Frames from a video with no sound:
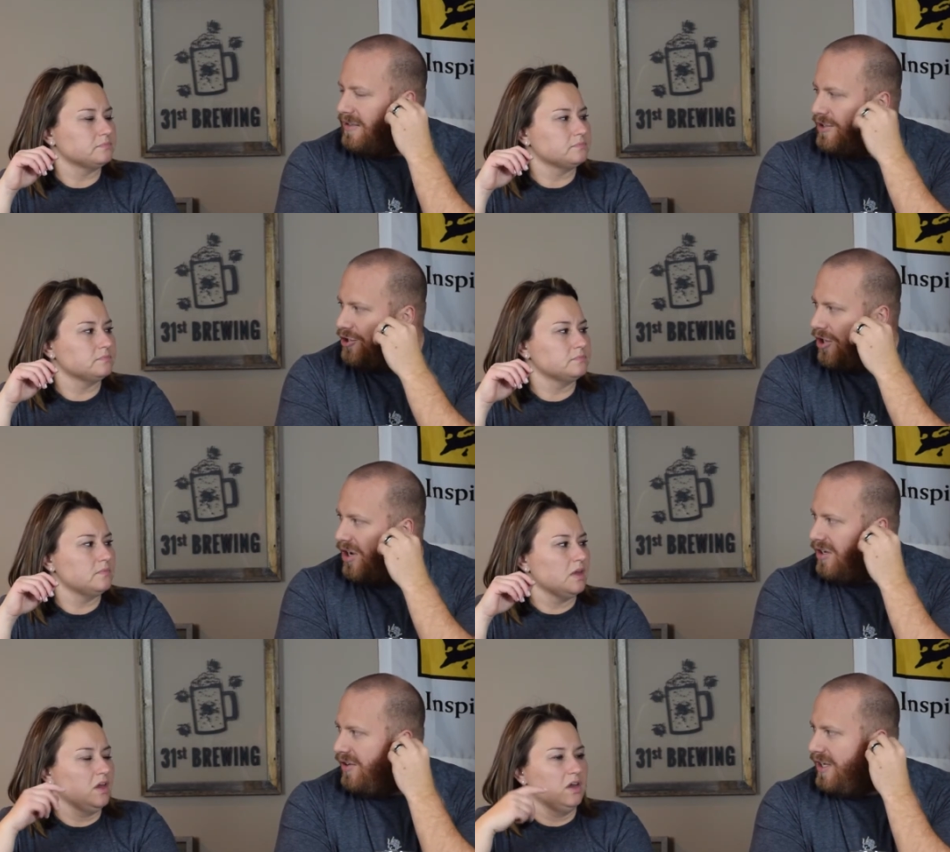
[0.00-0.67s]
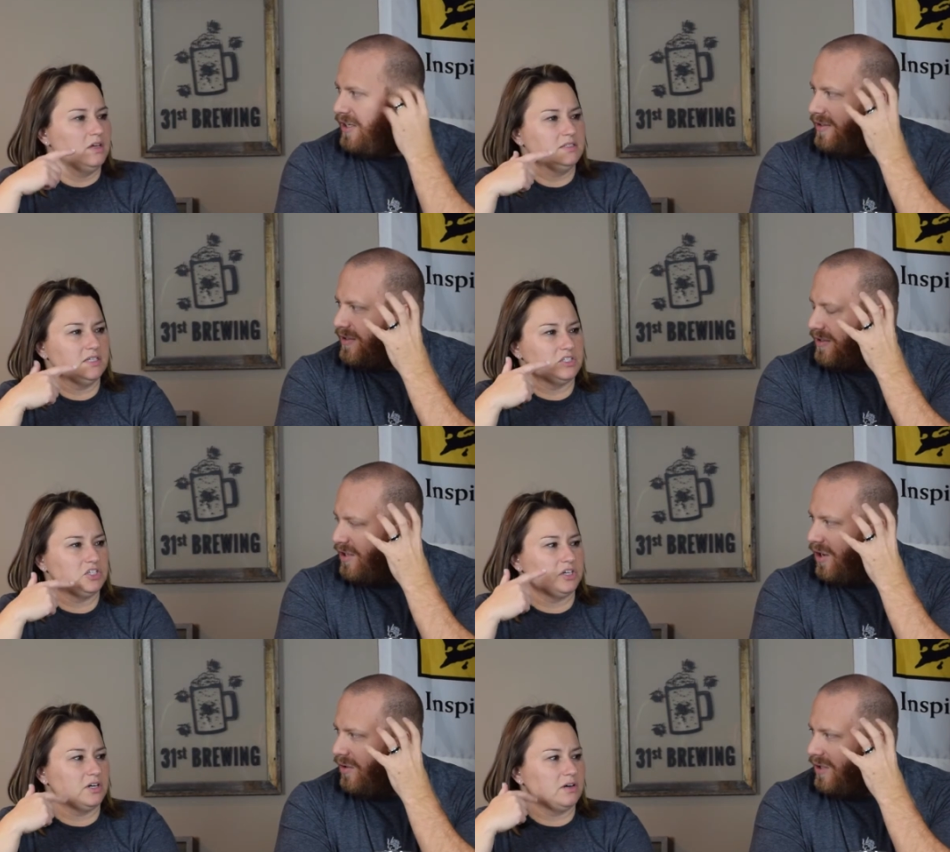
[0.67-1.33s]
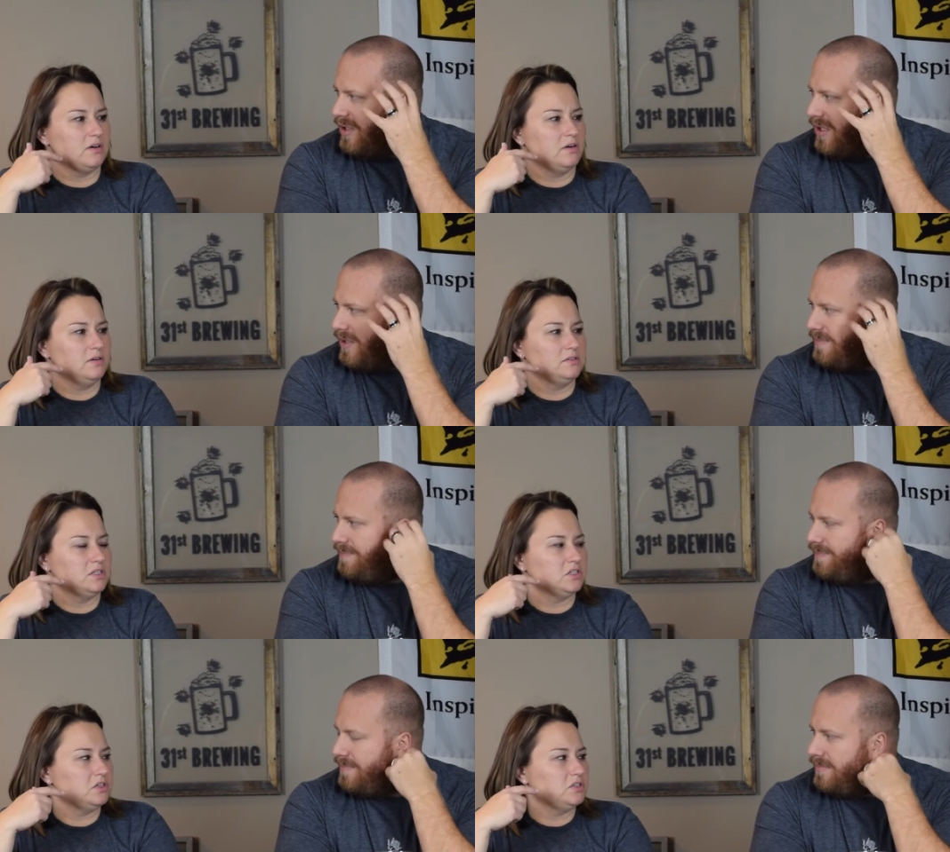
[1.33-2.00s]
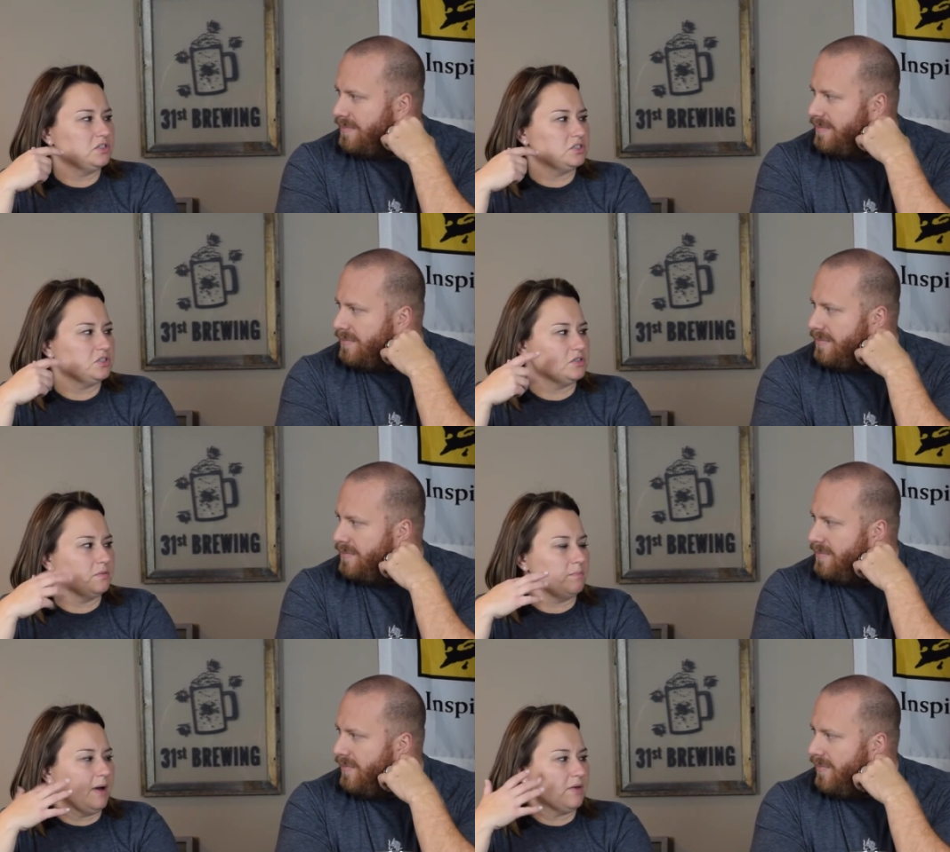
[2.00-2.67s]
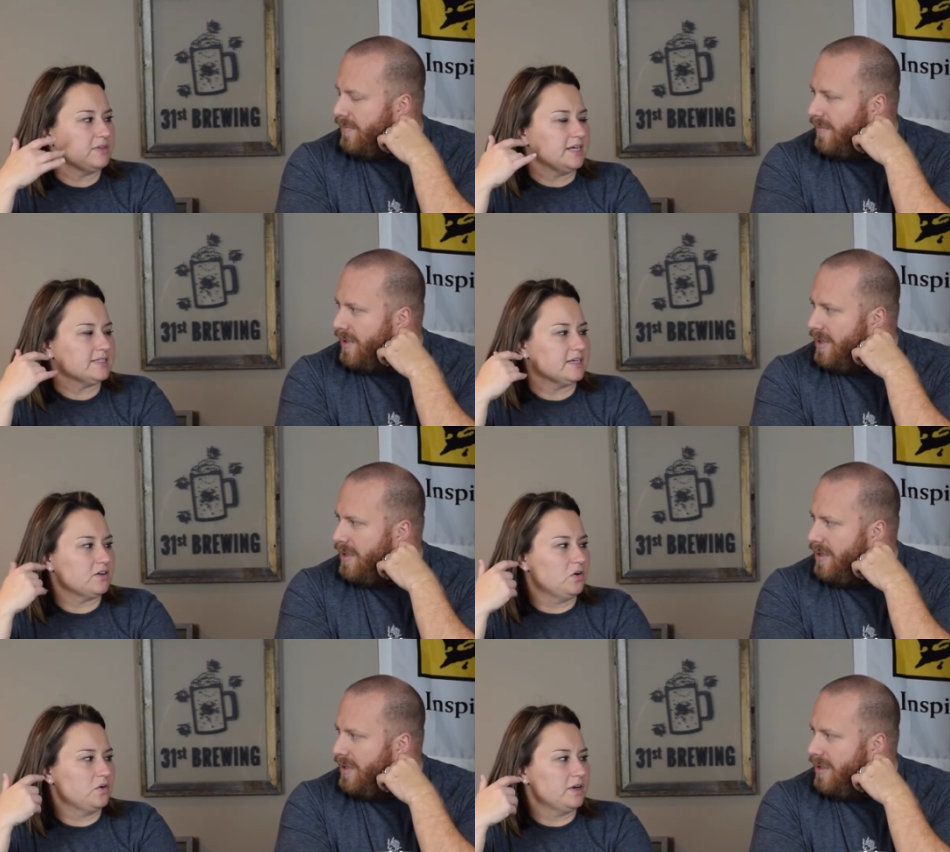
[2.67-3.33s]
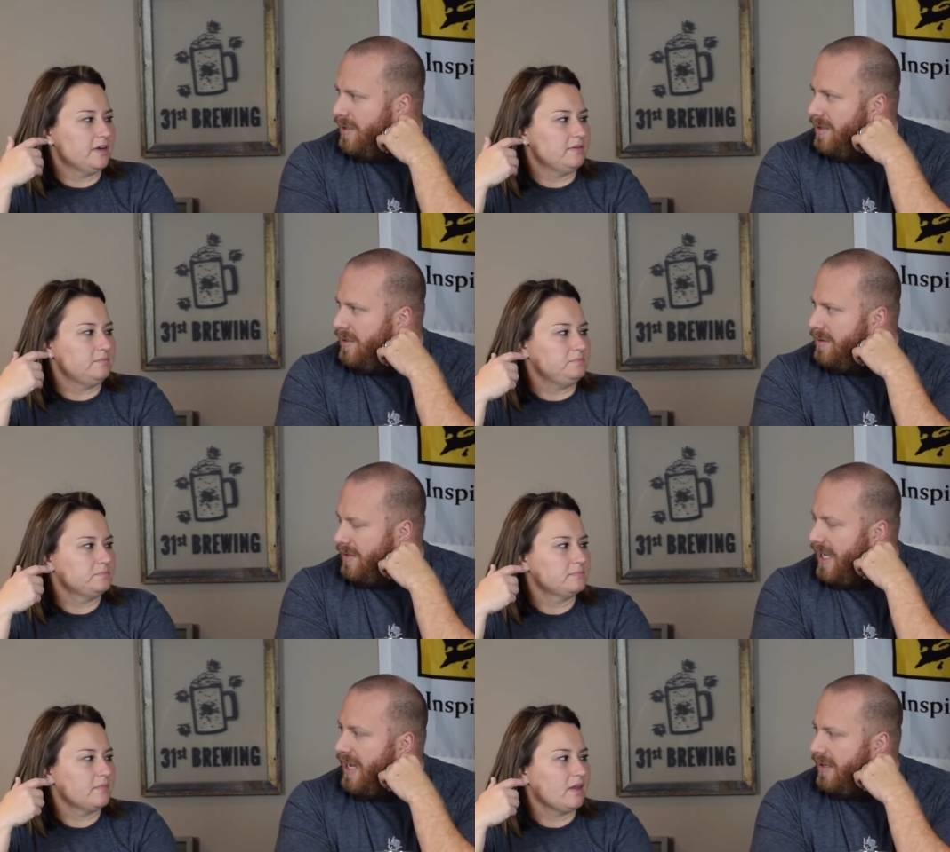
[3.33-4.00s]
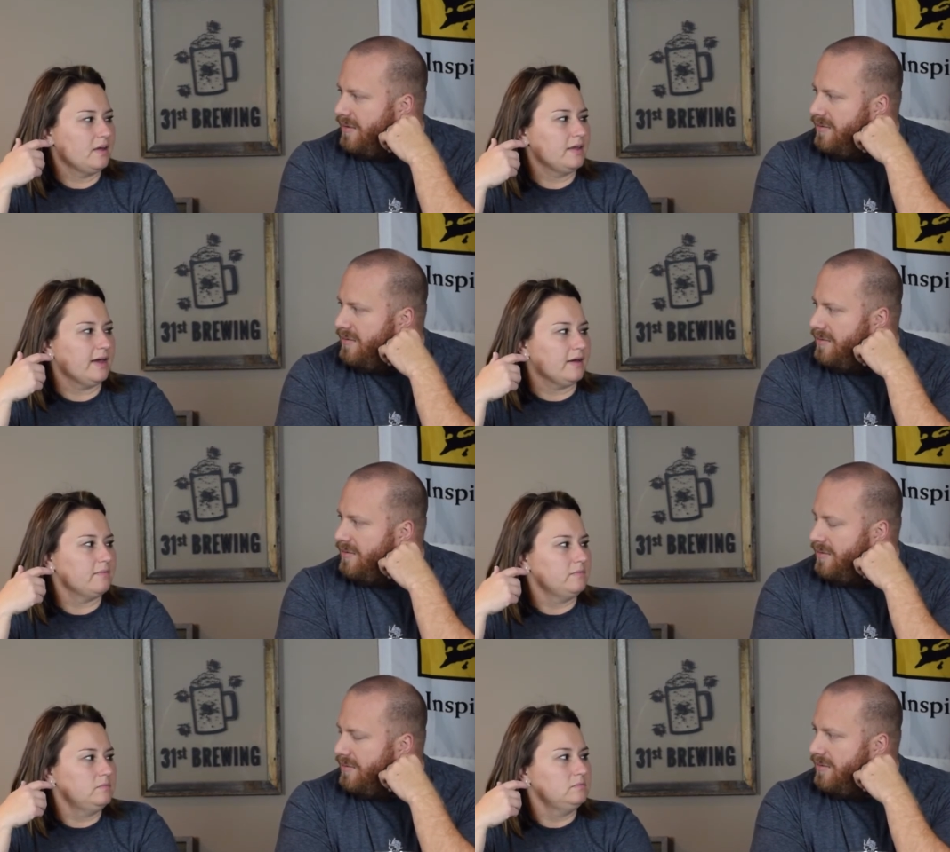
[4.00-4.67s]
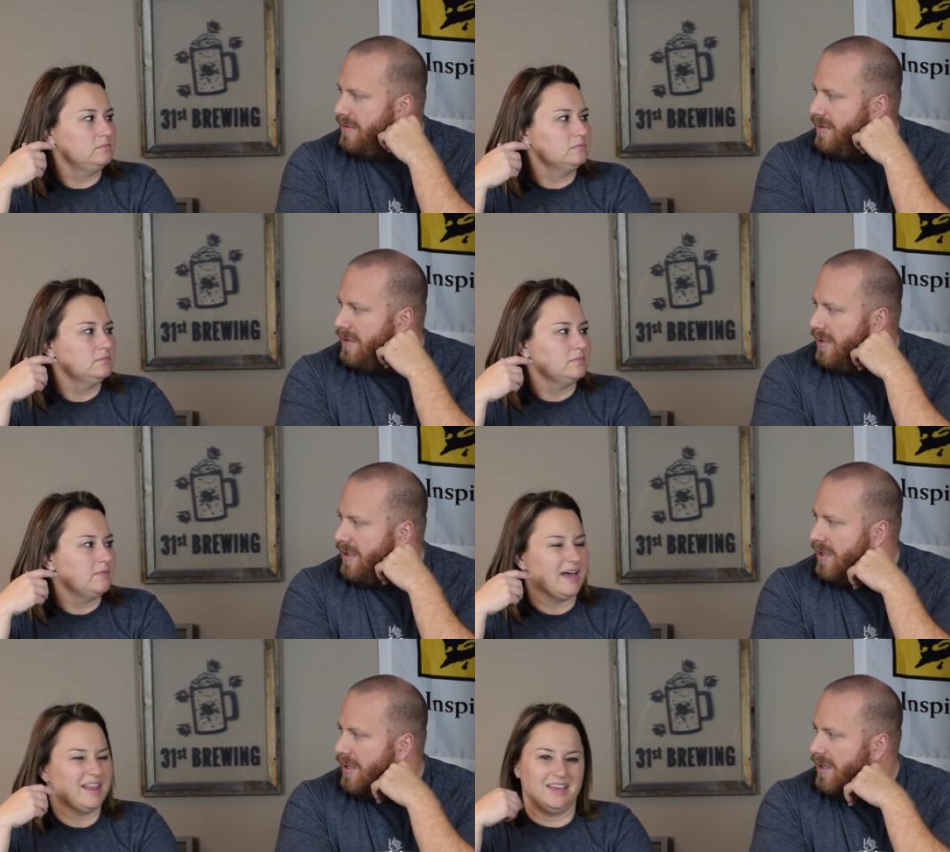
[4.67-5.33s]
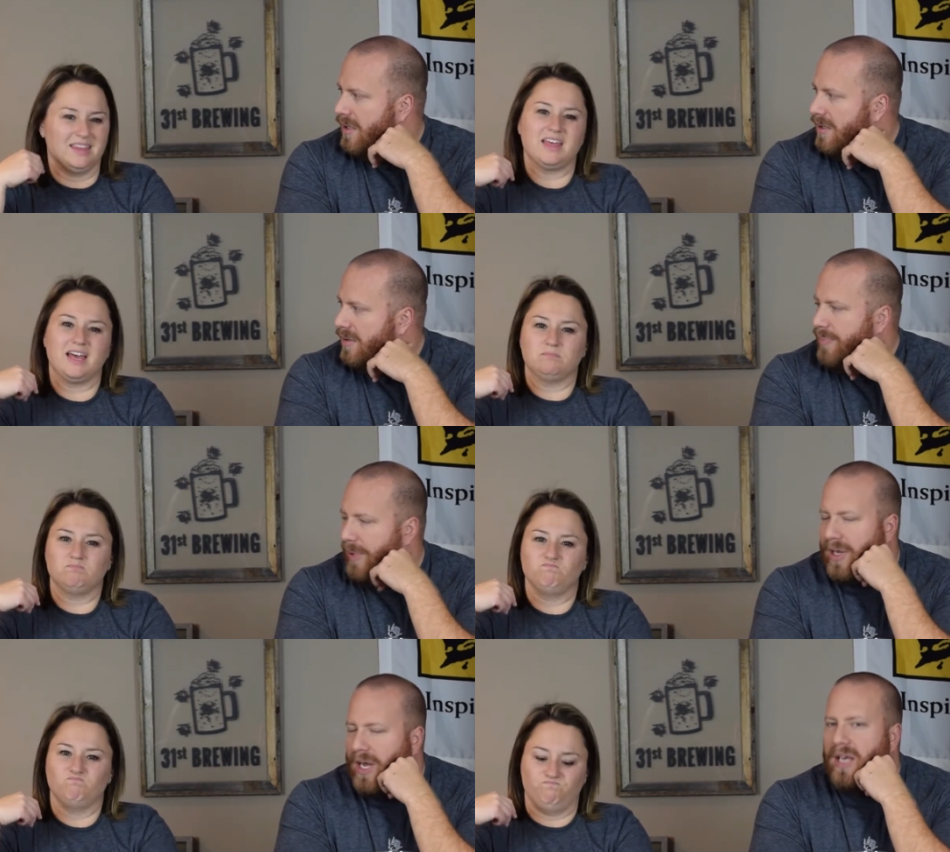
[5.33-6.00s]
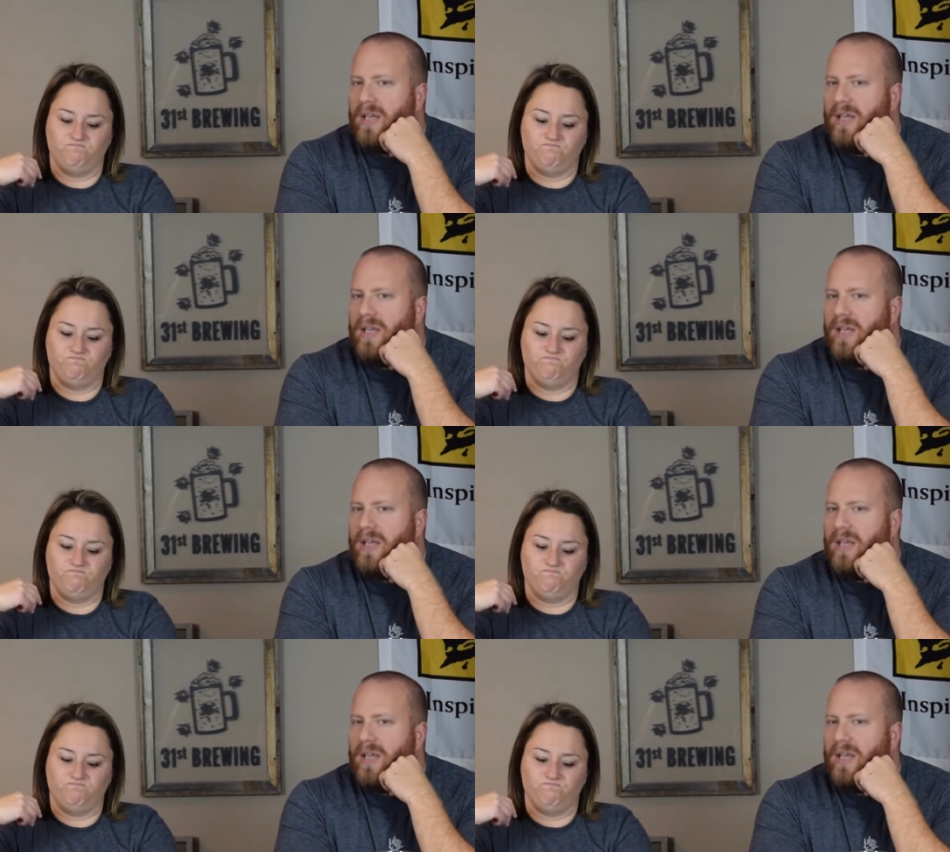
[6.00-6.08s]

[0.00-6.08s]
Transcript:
Speaker 1: of chocolate does your, coconut.
Speaker 2: Do, does your mouth taste like coconut? Yeah. Yeah. I like that.
Speaker 1: But I,